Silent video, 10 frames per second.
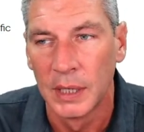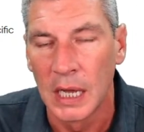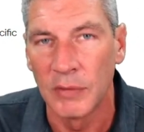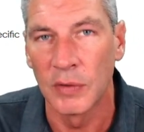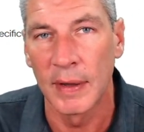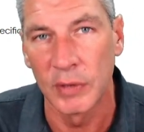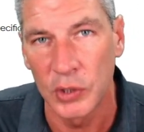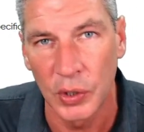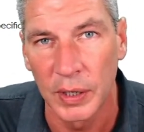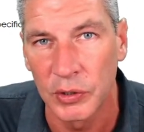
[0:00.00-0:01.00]
If you've ever
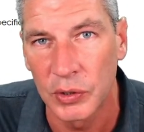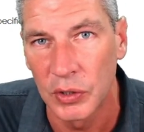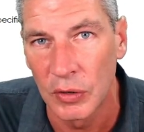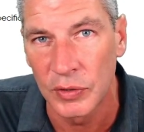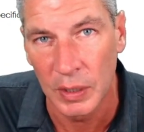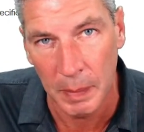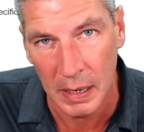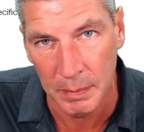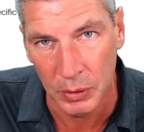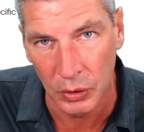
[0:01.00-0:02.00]
tried using a pair
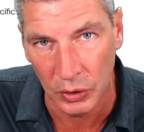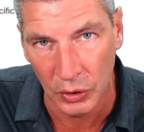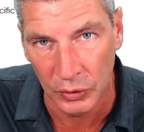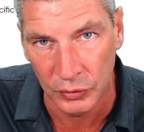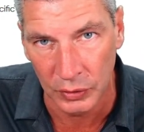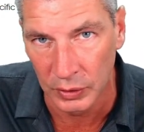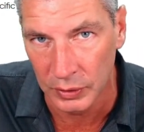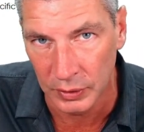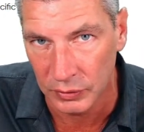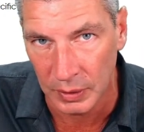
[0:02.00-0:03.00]
of binoculars to
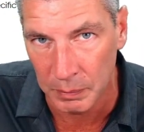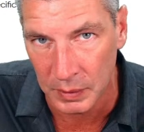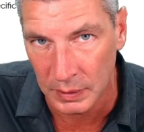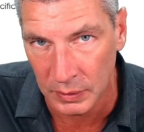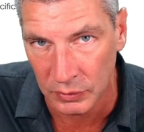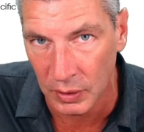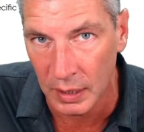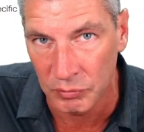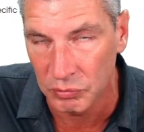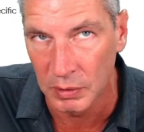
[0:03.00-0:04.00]
look at something that's
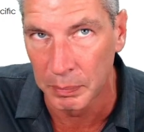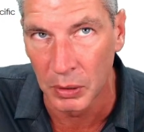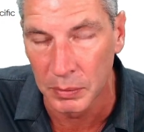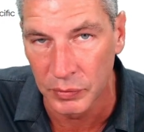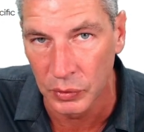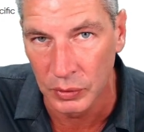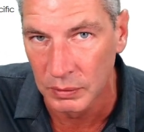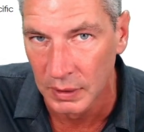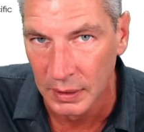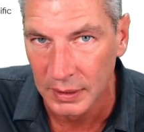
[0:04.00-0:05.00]
like the bottom of your
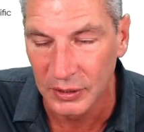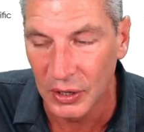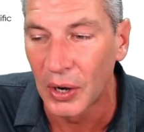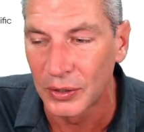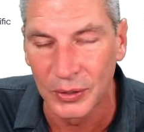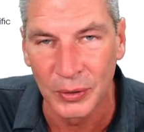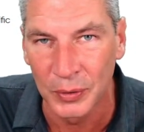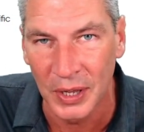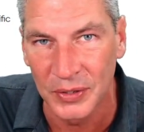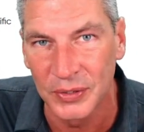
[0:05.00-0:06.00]
garden or
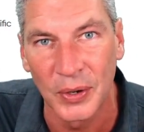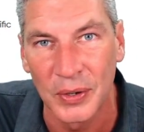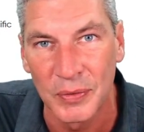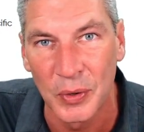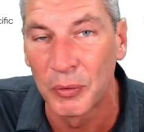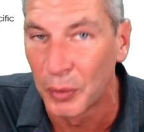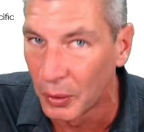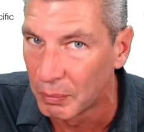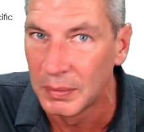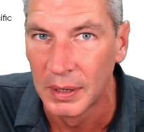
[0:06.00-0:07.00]
the other side of your
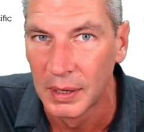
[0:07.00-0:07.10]
room,